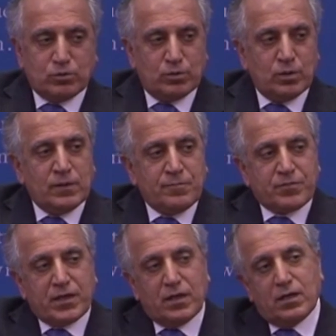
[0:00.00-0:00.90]
to
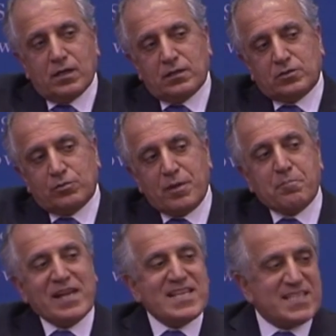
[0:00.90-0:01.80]
be
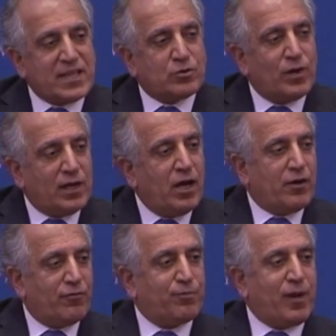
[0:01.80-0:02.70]
pleasing to a
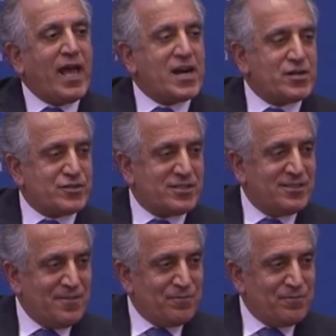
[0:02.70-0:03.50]
lot of players